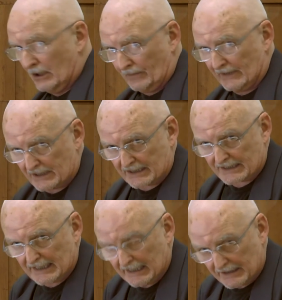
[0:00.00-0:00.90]
of its
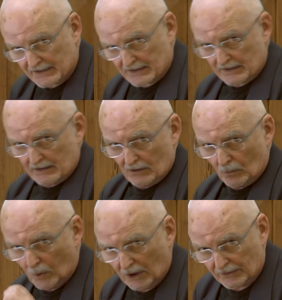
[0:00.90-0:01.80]
states
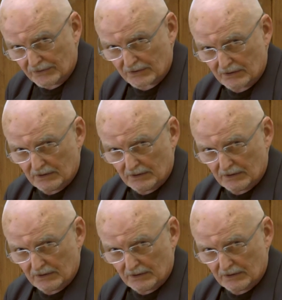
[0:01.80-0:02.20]
want